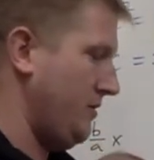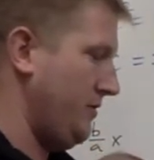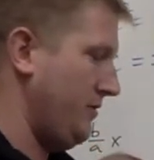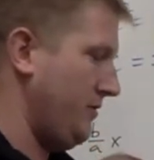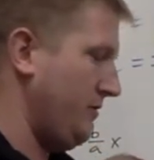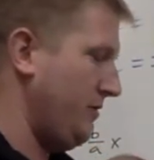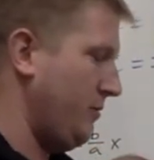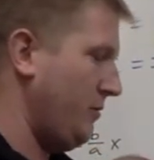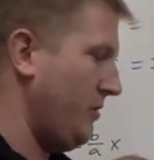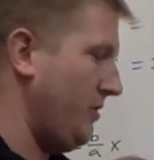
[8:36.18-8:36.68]

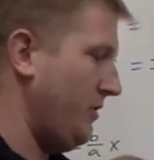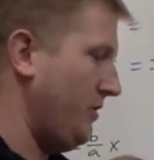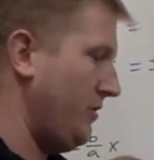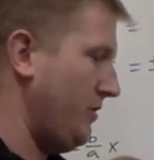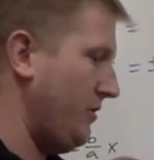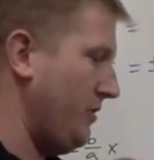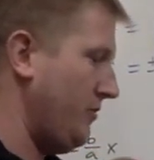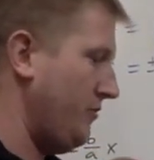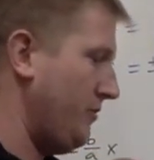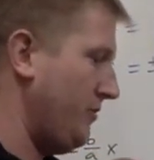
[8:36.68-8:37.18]
something
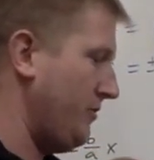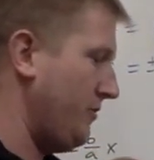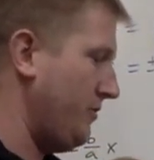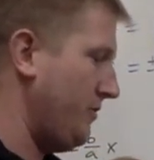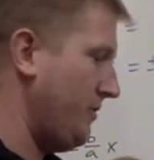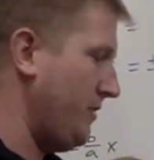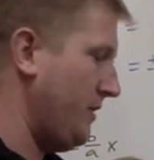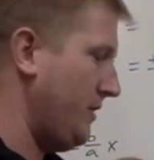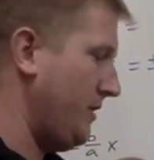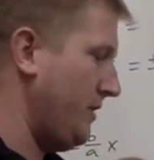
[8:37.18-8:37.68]

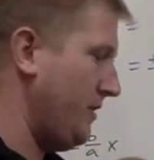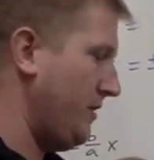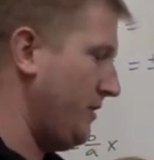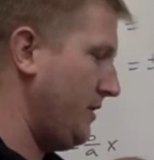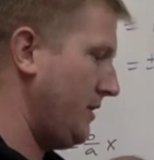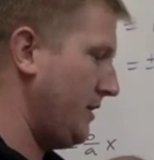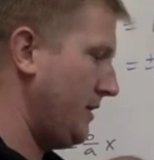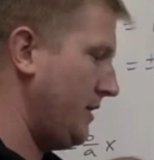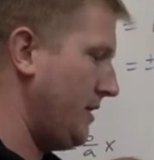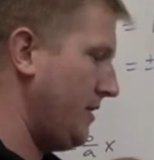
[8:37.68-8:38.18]
trustworthy,
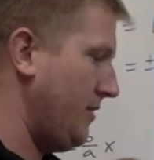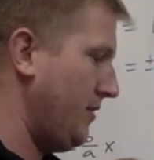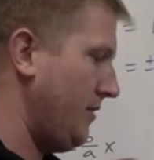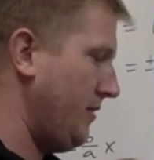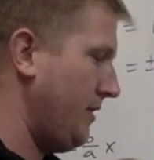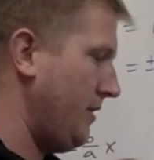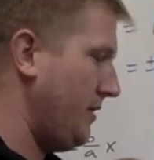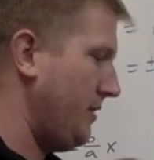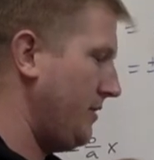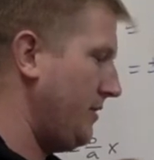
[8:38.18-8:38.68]
like a
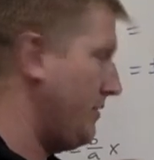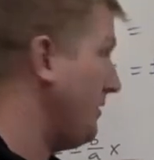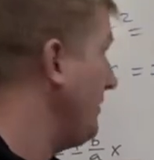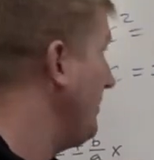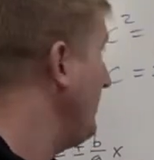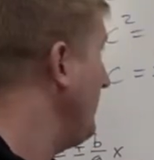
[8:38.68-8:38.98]
calculator.